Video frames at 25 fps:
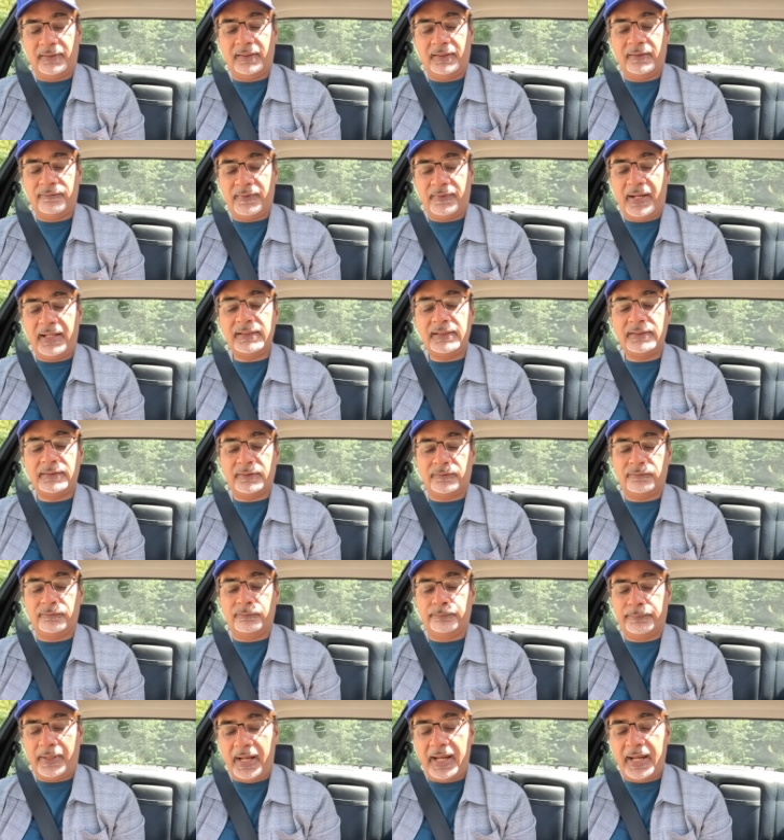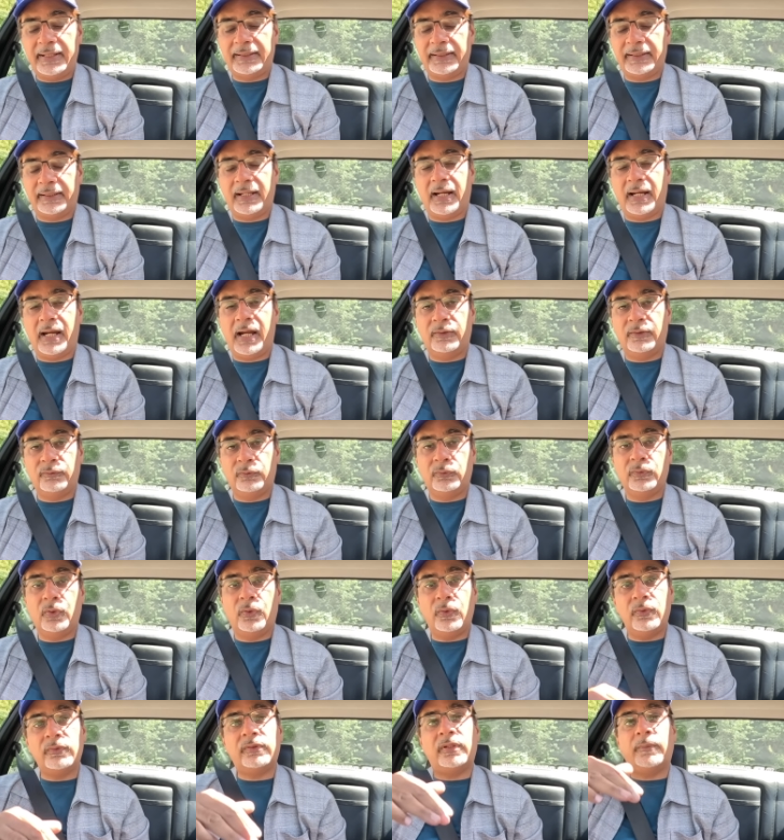then the values of buying the cars
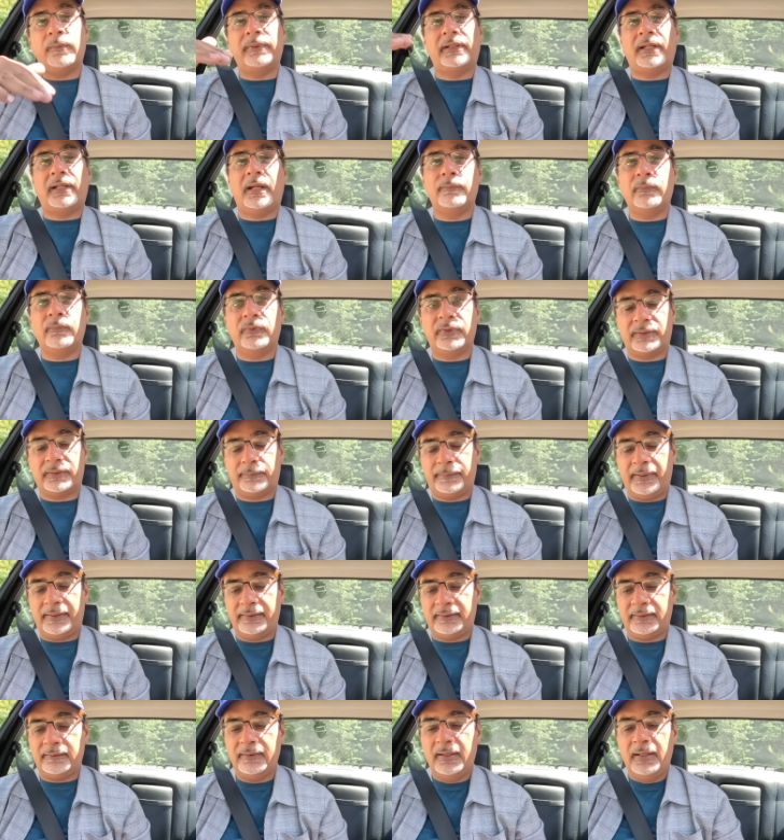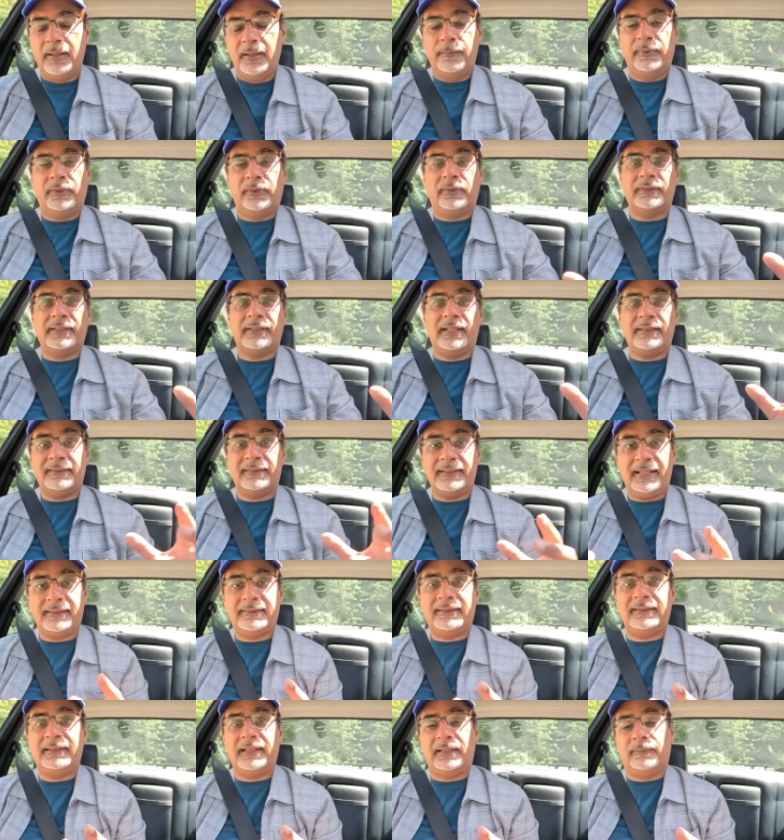will also become more expensive because there's
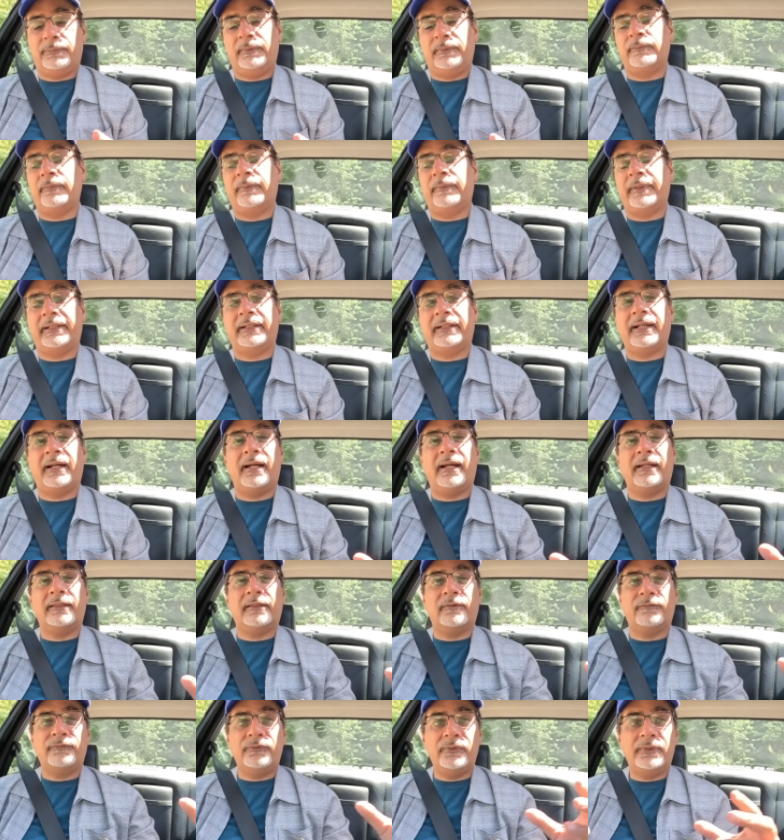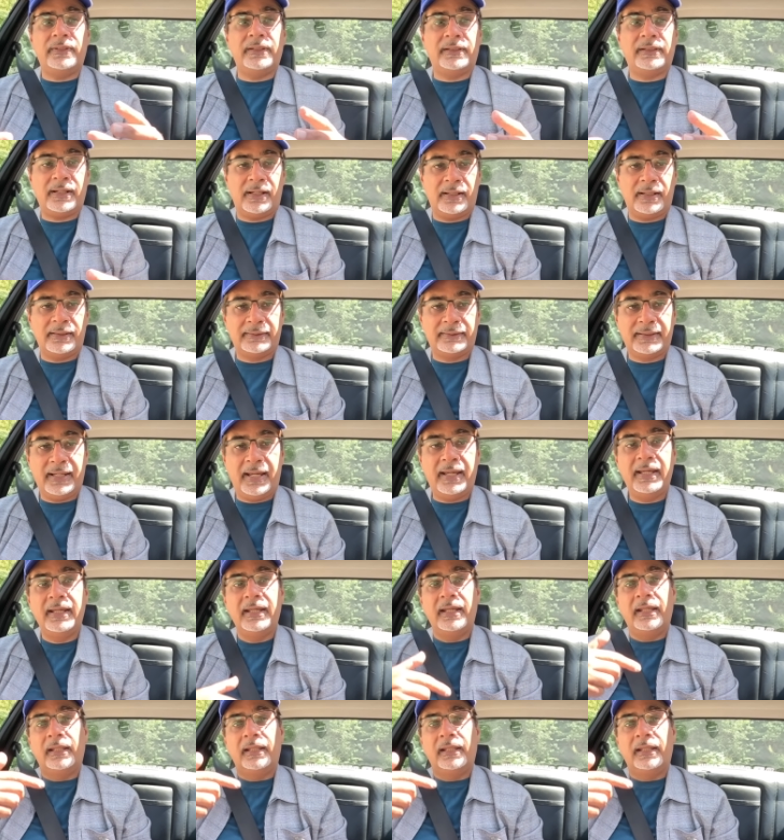less and less people buy cars. The fewer the cars get,